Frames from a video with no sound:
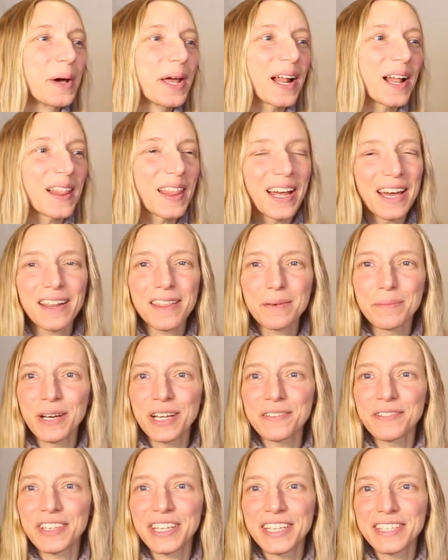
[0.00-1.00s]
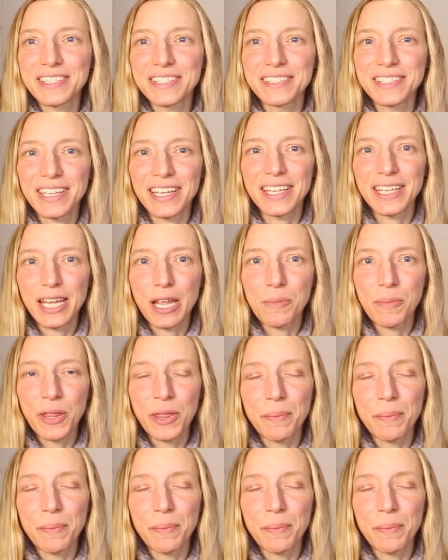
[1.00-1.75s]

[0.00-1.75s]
but a lot of the modifications kind of came